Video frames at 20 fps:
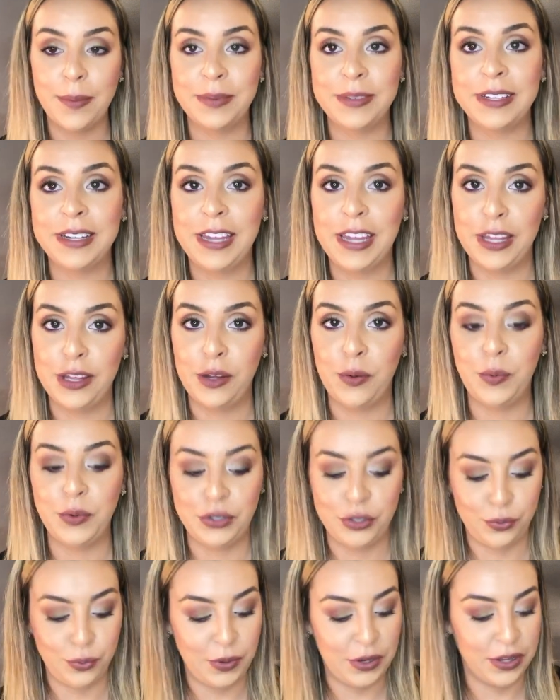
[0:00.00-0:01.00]
tequila,
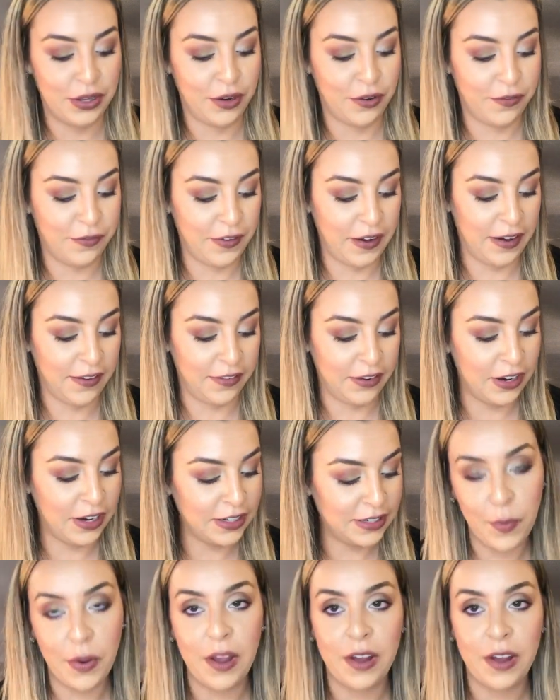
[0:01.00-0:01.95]
which is one of their favorites.